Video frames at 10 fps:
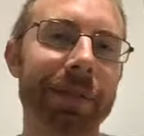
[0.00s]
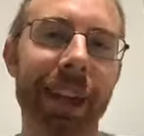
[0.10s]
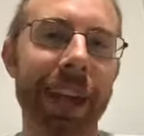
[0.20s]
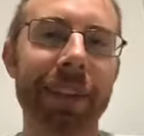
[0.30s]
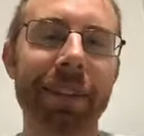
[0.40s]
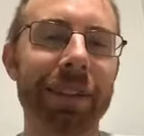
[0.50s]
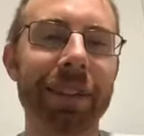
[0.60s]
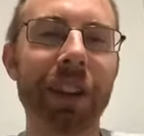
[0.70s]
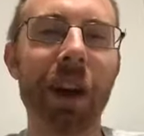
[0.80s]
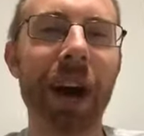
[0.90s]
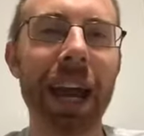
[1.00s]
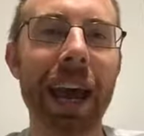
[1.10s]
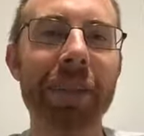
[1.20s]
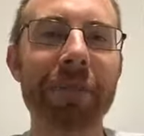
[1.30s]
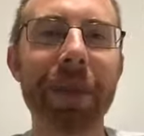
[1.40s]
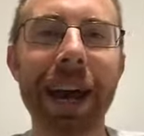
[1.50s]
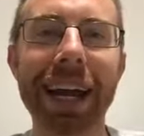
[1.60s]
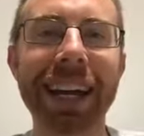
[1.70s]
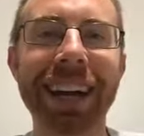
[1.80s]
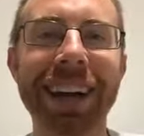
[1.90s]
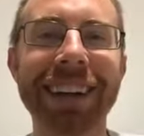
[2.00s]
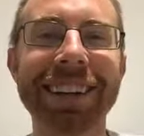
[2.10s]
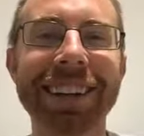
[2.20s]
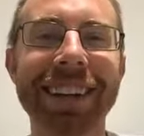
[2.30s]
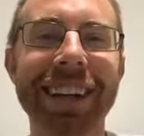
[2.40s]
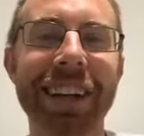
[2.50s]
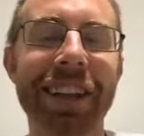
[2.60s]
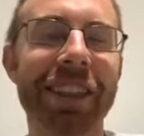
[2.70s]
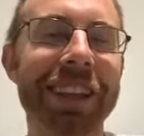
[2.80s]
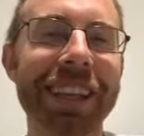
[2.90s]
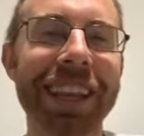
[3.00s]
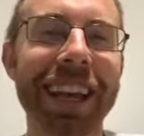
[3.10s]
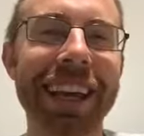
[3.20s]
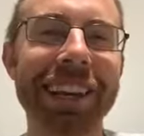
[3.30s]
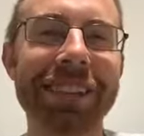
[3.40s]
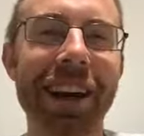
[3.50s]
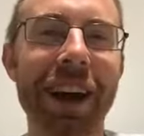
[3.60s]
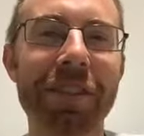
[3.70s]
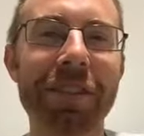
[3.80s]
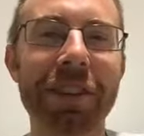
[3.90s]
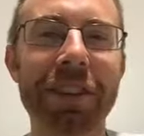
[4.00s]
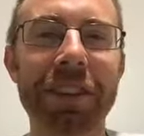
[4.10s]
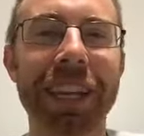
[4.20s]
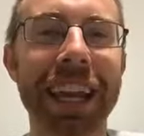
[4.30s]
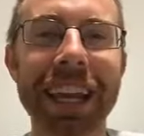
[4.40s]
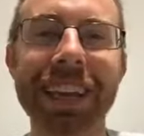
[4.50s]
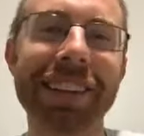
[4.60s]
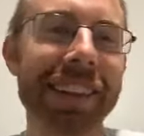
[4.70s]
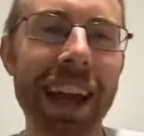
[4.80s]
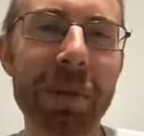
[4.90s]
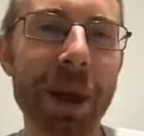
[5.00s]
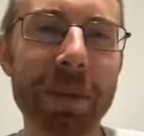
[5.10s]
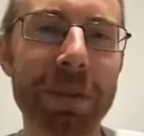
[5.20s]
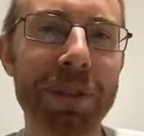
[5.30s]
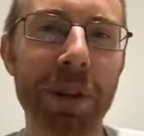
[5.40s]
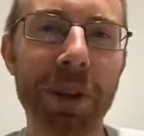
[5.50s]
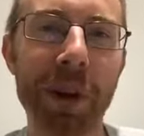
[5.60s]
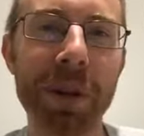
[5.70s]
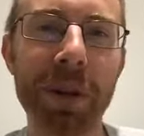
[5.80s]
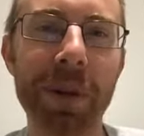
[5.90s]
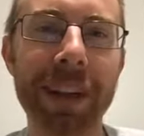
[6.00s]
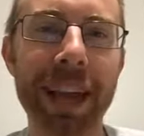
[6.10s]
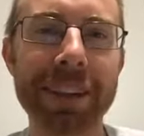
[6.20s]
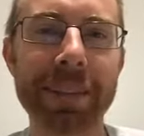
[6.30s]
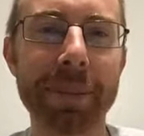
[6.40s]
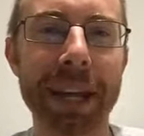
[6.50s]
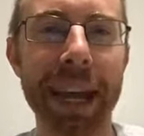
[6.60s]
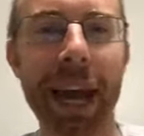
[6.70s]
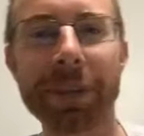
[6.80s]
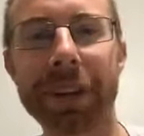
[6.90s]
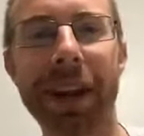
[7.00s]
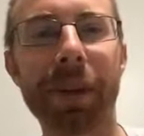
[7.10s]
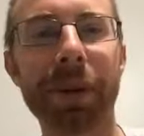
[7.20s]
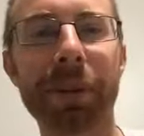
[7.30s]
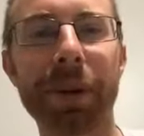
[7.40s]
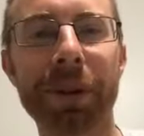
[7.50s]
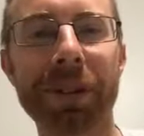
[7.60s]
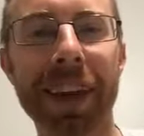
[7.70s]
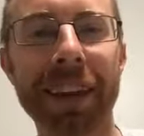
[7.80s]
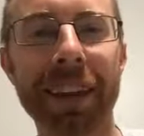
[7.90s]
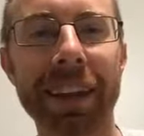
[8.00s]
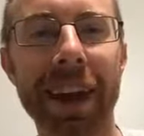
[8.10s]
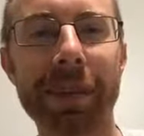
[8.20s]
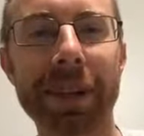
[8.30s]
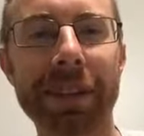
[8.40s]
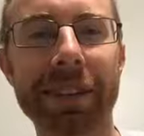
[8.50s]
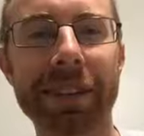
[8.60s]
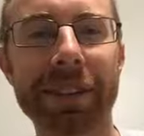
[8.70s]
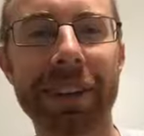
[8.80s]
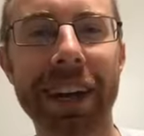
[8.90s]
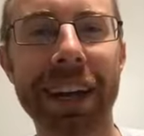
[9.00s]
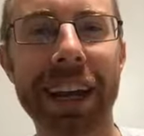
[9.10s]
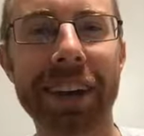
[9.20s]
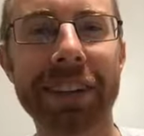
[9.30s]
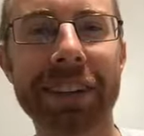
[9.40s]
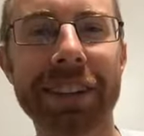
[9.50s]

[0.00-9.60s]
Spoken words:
And I have my 30 days of getting into that rebel flow going on. That's in my caption. I'm going to post that in the comments right now.